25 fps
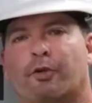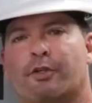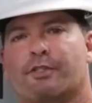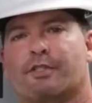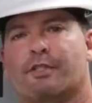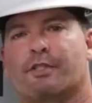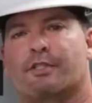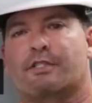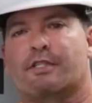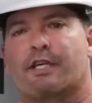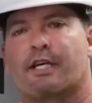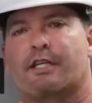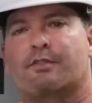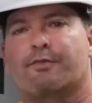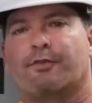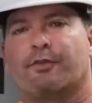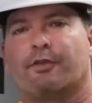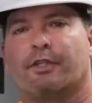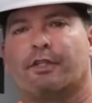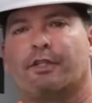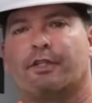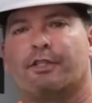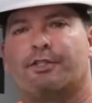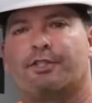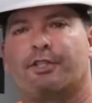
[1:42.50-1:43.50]
more
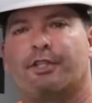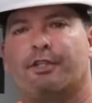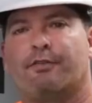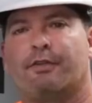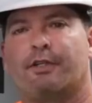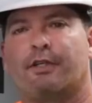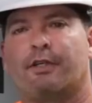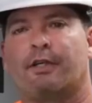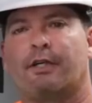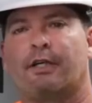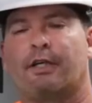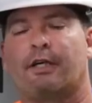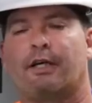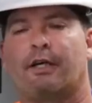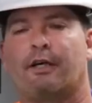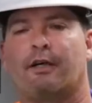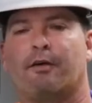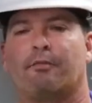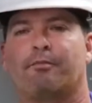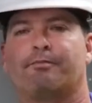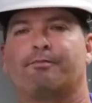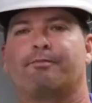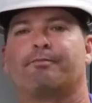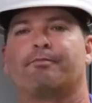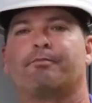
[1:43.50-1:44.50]
successful in achieving
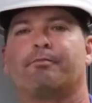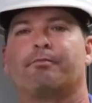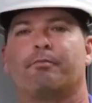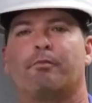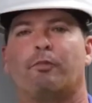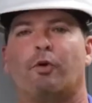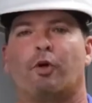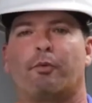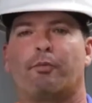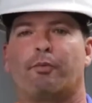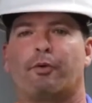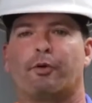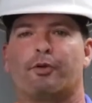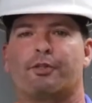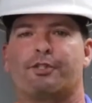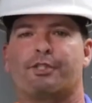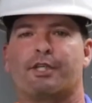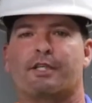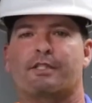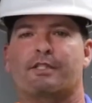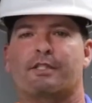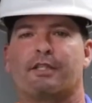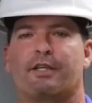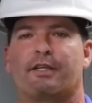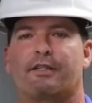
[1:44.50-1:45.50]
uh, more
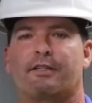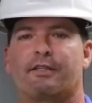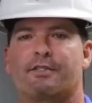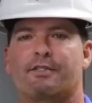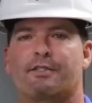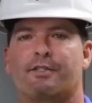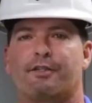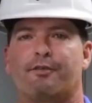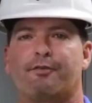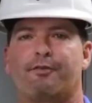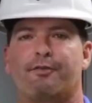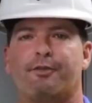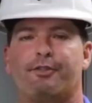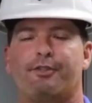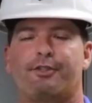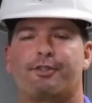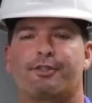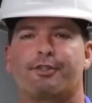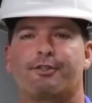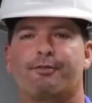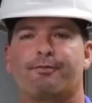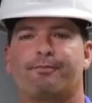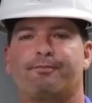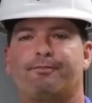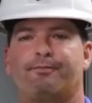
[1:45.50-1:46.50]
projects like this in the
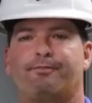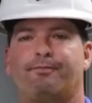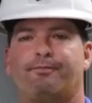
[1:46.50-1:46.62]
future.